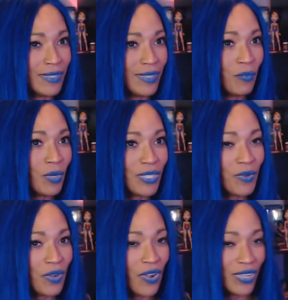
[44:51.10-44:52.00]
what is
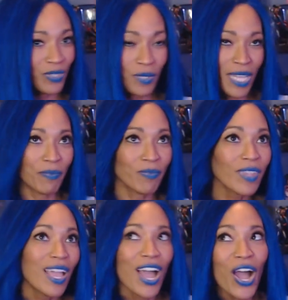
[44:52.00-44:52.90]
going on? And she was like,
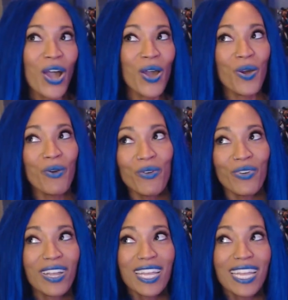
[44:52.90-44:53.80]
oh,
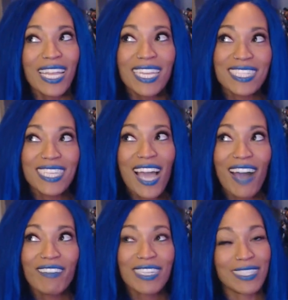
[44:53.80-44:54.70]
it's
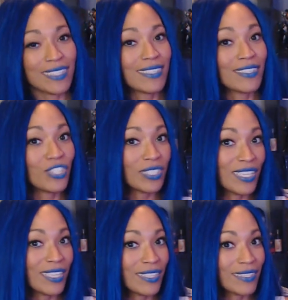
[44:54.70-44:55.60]
Confidence. She's
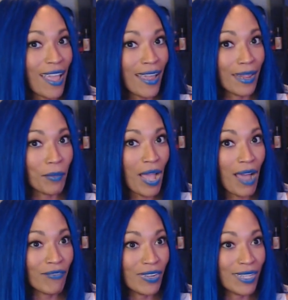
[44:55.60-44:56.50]
seeing this guy named
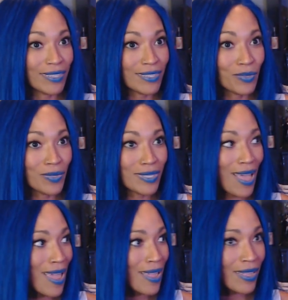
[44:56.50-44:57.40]
Confidence who is
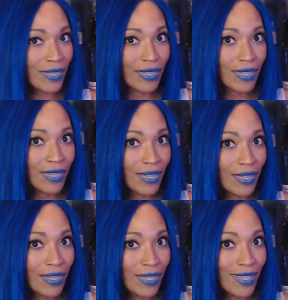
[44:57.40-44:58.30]
like
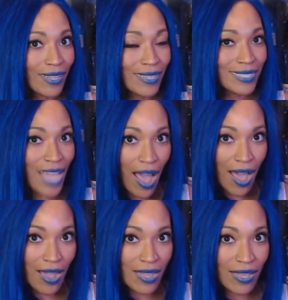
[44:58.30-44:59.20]

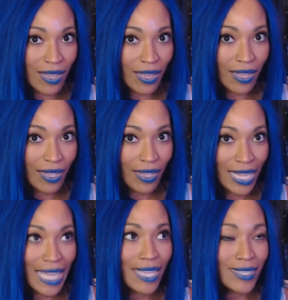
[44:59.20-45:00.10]
young.
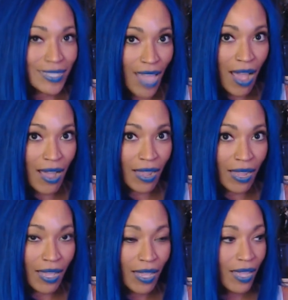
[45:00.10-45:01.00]
He is young.
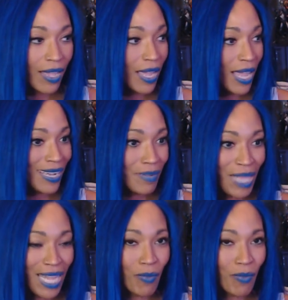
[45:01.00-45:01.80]
And I'm like,